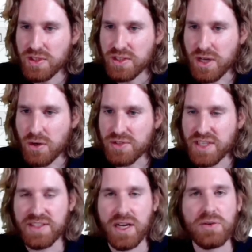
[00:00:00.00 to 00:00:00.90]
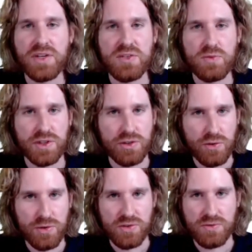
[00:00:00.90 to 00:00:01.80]
count that down as one
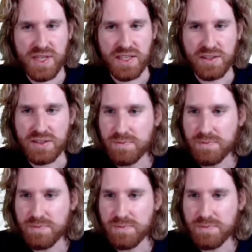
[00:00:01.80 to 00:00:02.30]
occurrence of terror.